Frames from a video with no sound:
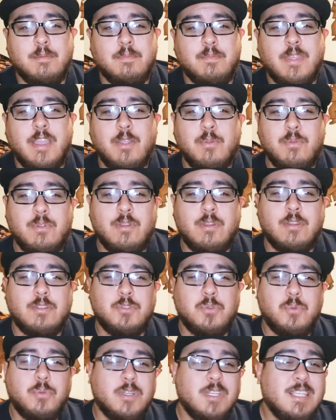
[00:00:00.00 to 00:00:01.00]
They were
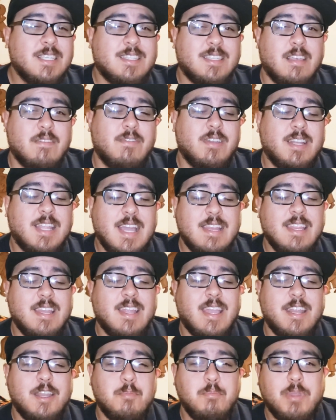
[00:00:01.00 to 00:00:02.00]

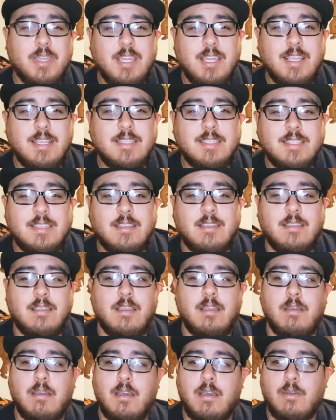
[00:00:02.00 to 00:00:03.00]
$27.99 a piece,
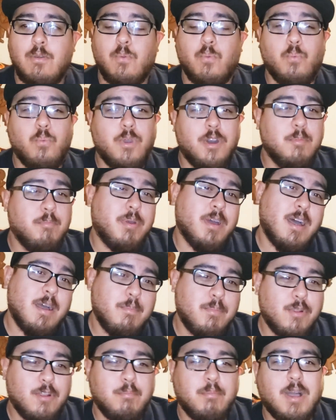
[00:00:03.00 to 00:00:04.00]
one
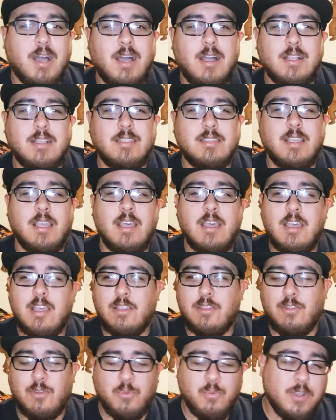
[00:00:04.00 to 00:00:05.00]
pop per box.
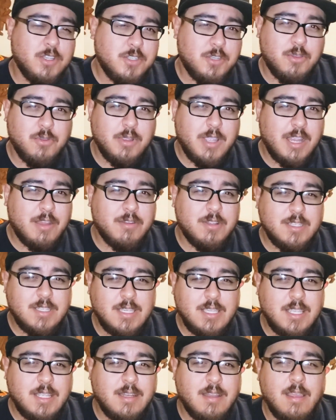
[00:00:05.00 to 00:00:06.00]
There was no
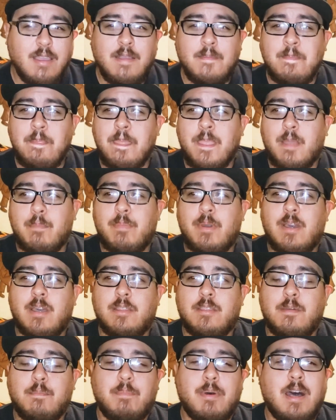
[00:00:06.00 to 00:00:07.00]
guaranteed,
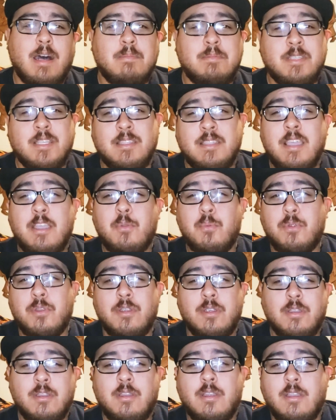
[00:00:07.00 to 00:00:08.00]
but the pops that they
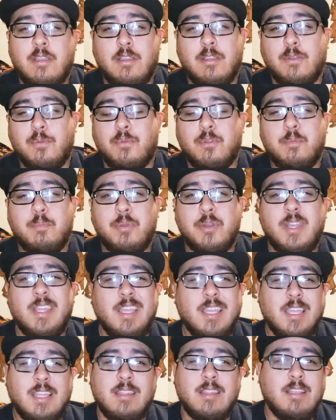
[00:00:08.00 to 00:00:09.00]
were
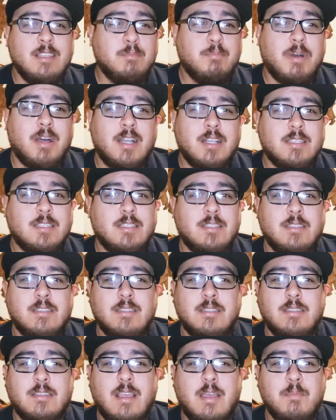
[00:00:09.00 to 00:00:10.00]
putting in these
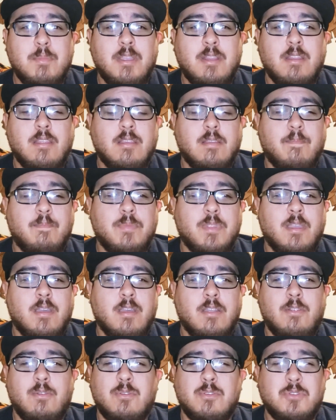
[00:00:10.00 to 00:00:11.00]
boxes,
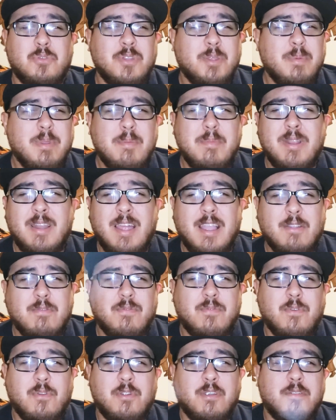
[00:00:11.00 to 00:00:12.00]
there was only maybe like
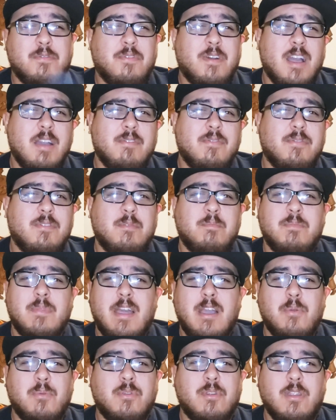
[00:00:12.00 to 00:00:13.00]
four or five of them
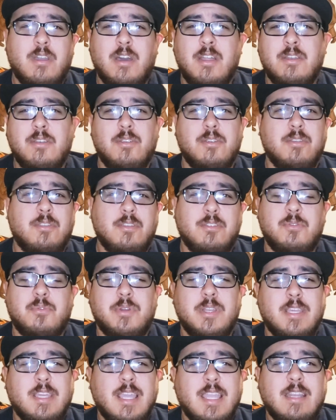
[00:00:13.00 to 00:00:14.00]
that were under the
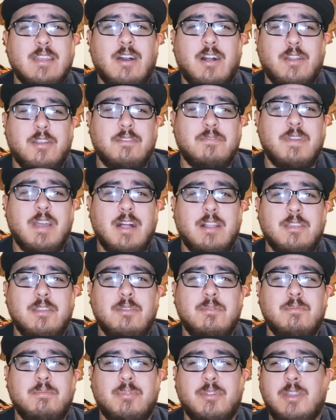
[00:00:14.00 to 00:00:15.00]
$28
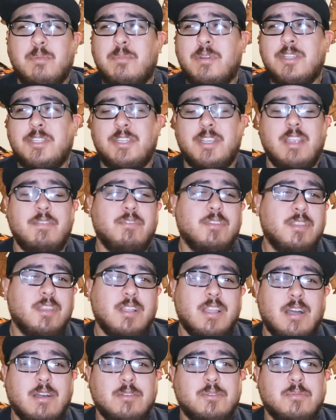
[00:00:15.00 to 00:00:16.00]
value. Pretty much everything
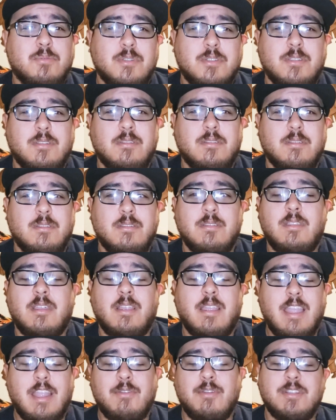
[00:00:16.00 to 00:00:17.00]
else was the
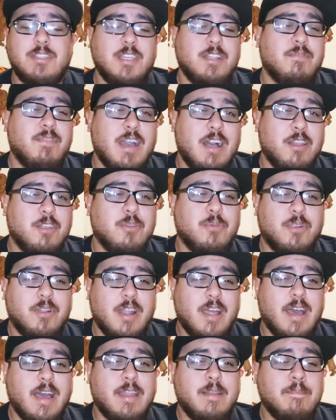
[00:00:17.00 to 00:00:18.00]
guaranteed value or
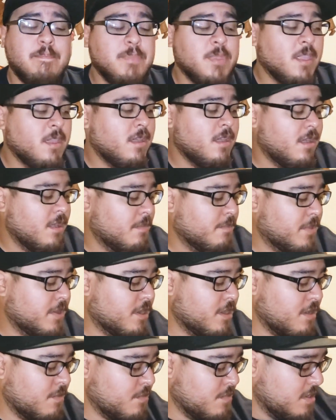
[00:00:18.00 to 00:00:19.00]
not.
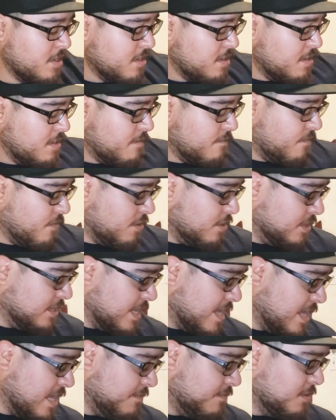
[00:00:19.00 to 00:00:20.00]
But first,
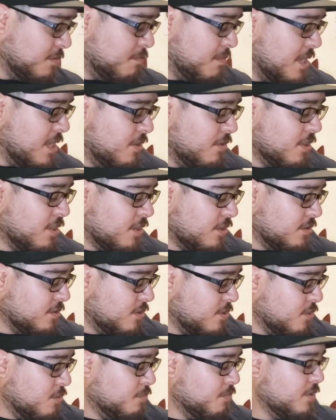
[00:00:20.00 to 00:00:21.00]
I have some mail calls
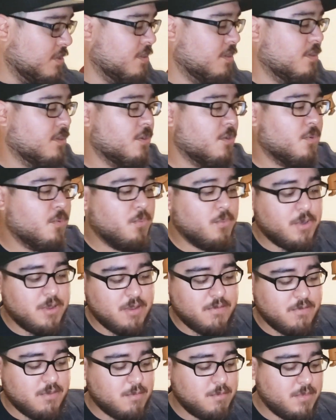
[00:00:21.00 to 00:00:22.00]
to open. One
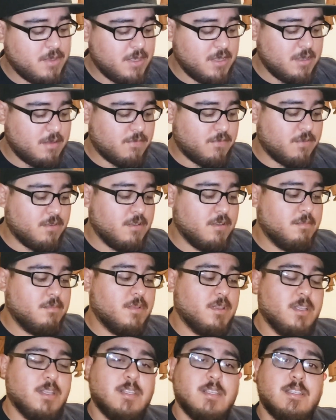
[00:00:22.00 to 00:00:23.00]
of them is
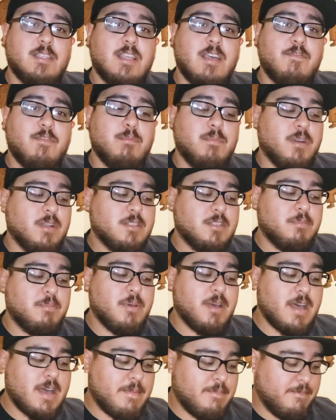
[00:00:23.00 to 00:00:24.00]
from $7 a
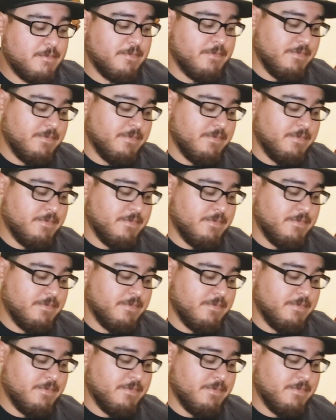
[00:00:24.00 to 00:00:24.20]
pop.